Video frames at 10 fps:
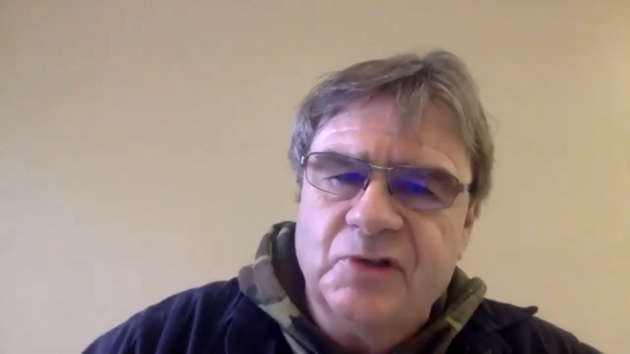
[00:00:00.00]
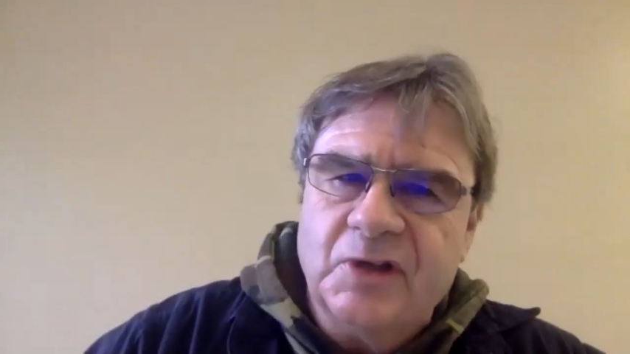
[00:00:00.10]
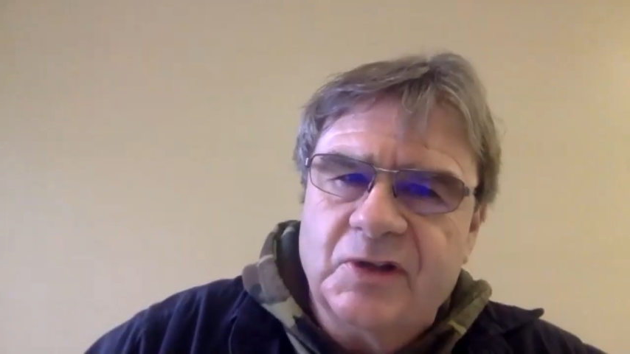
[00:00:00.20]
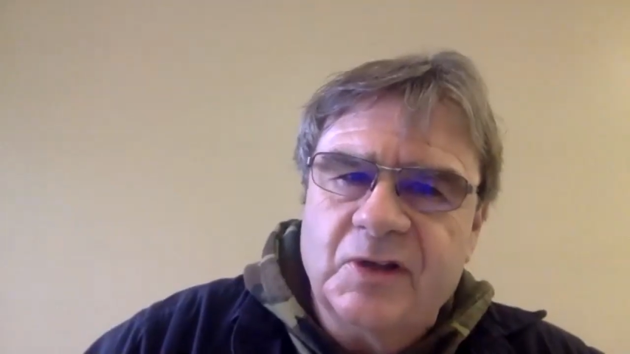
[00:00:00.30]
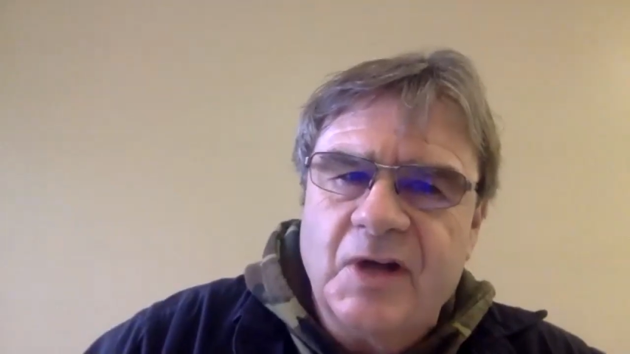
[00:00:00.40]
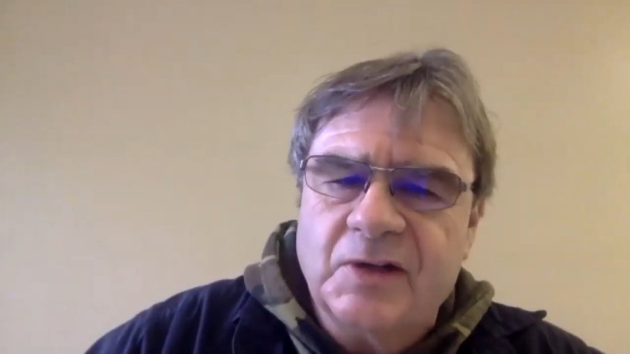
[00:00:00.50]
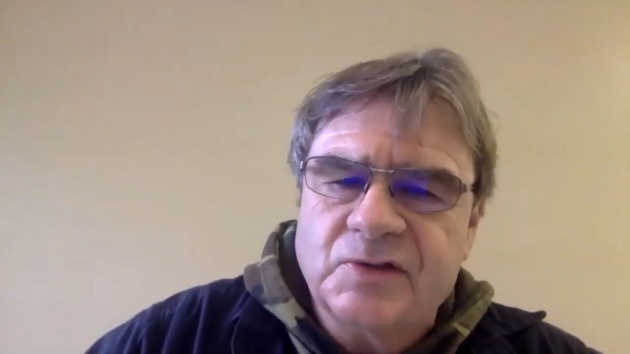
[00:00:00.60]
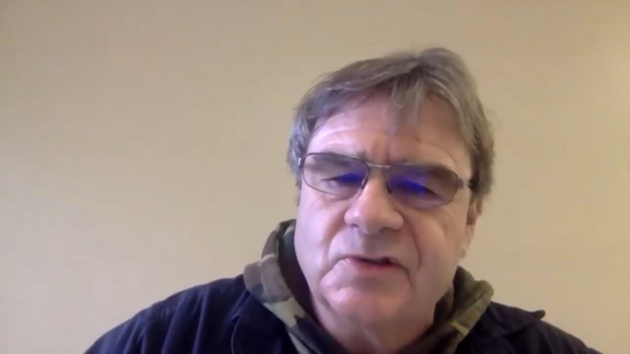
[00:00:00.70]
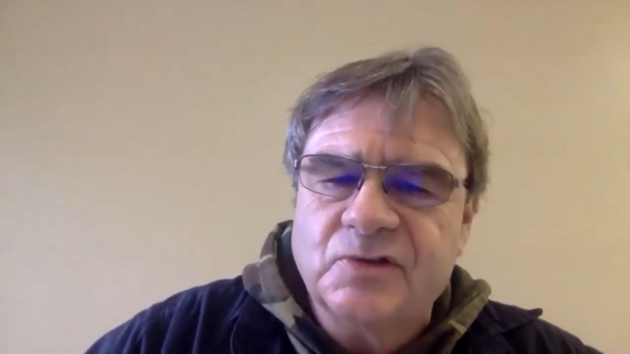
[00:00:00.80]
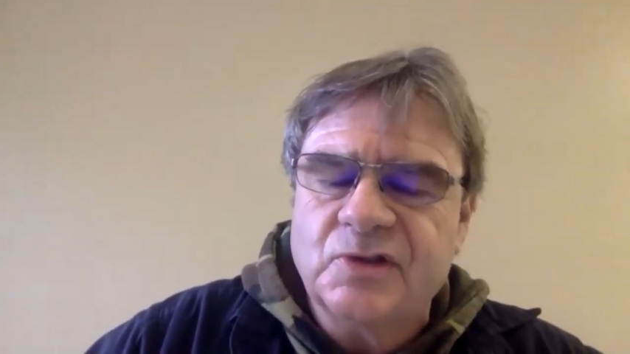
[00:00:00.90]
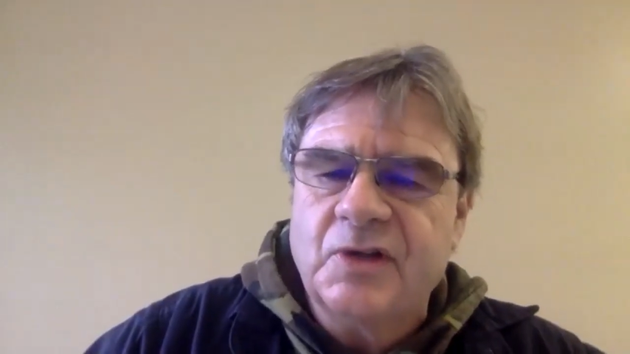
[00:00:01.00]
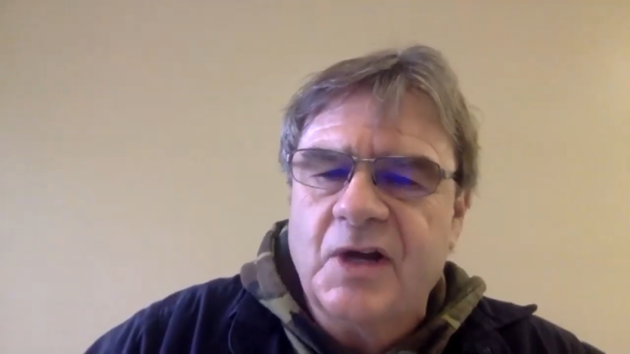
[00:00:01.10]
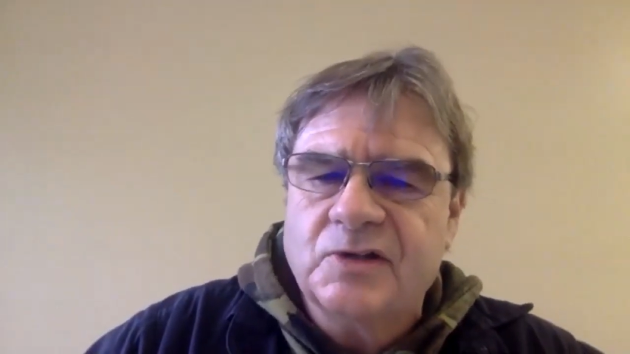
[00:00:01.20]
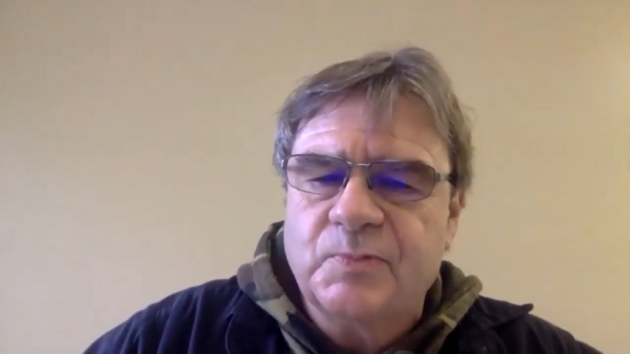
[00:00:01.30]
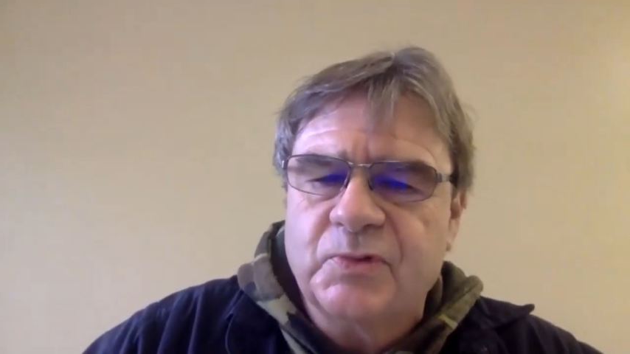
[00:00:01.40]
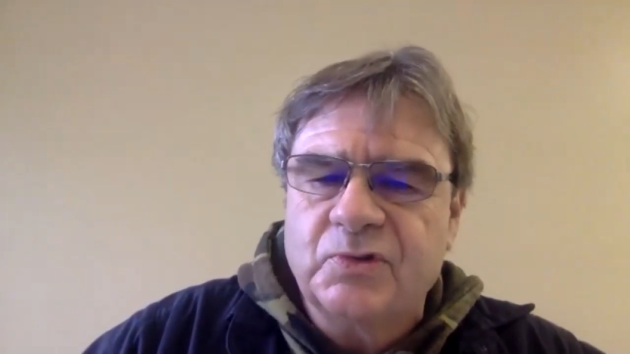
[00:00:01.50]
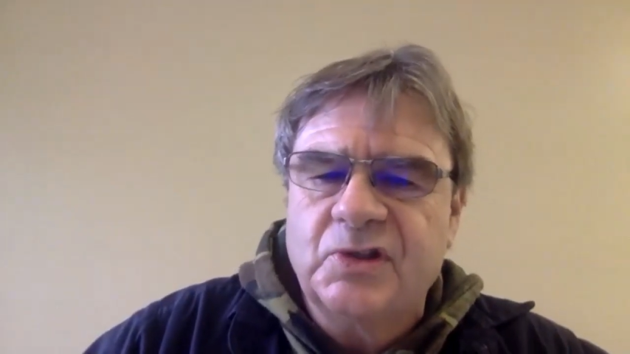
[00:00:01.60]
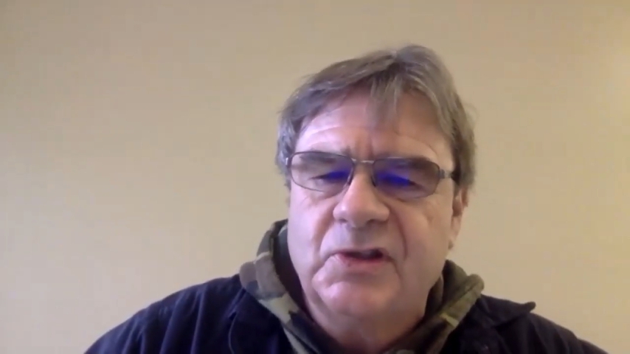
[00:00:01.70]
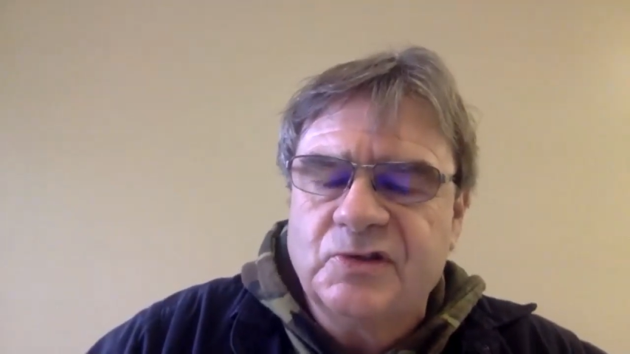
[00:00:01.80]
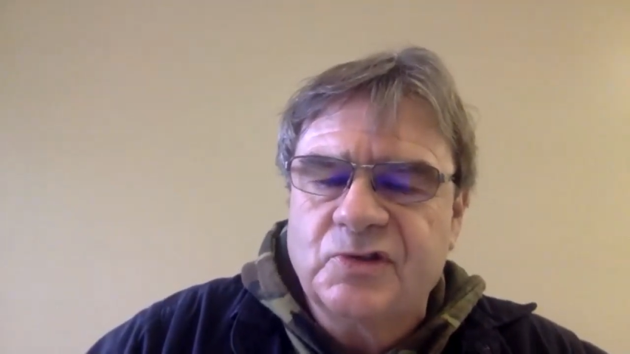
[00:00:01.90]
their connections and
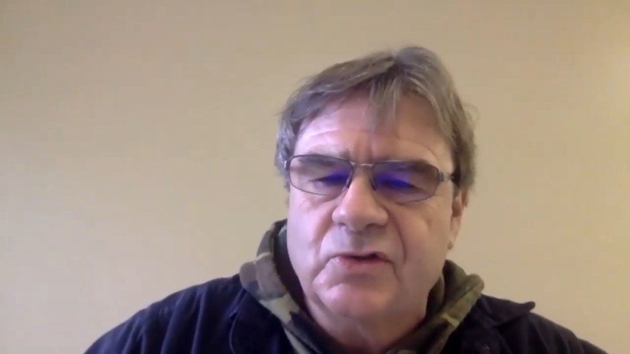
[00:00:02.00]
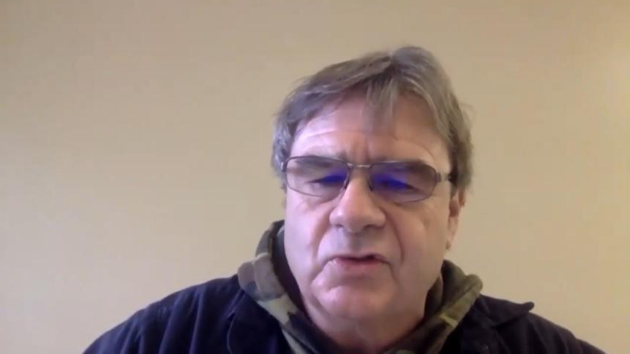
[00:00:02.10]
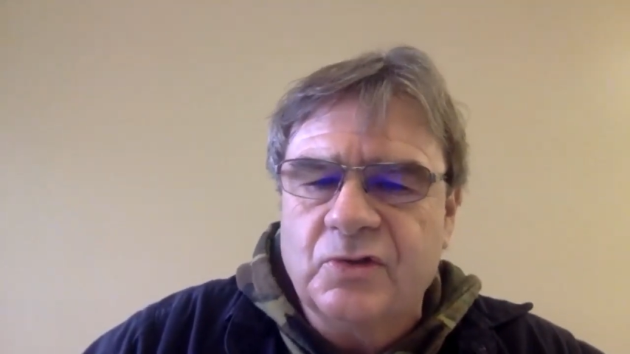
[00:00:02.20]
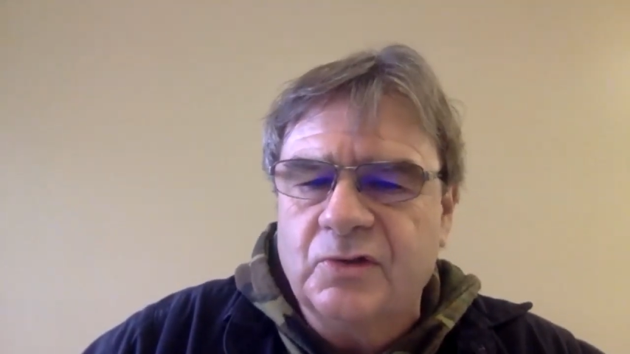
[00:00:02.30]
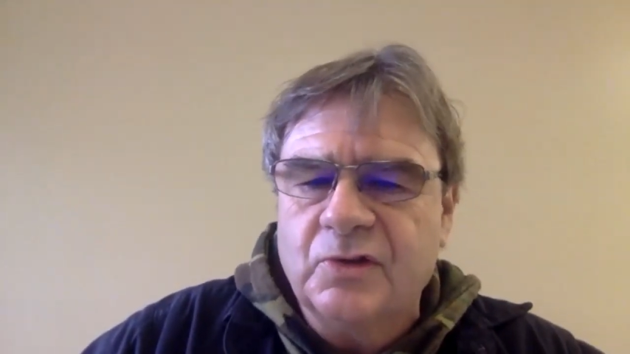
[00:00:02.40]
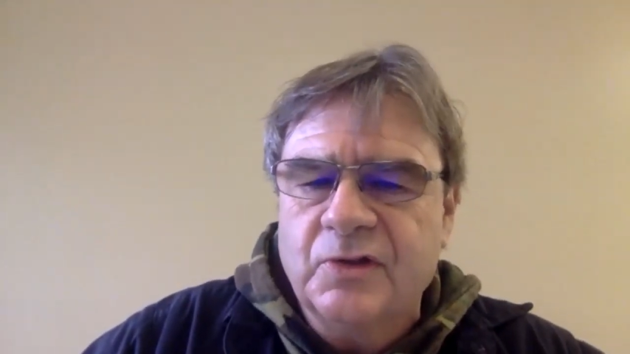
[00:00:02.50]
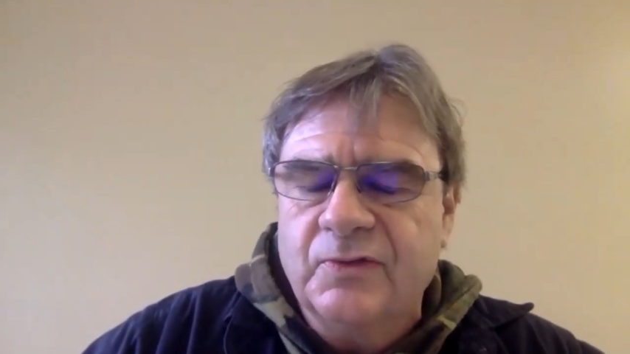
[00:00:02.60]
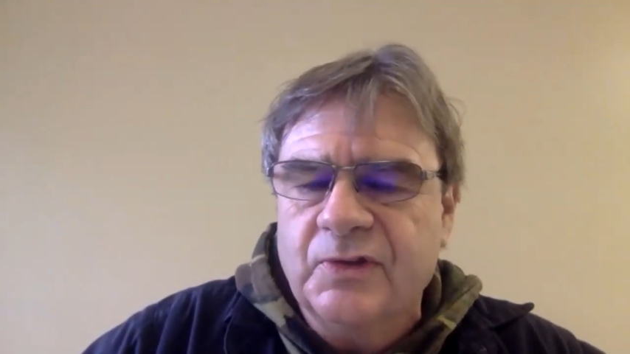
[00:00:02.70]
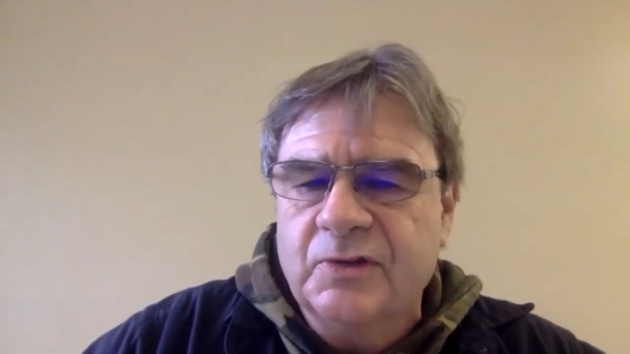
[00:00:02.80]
expertise to earn a living.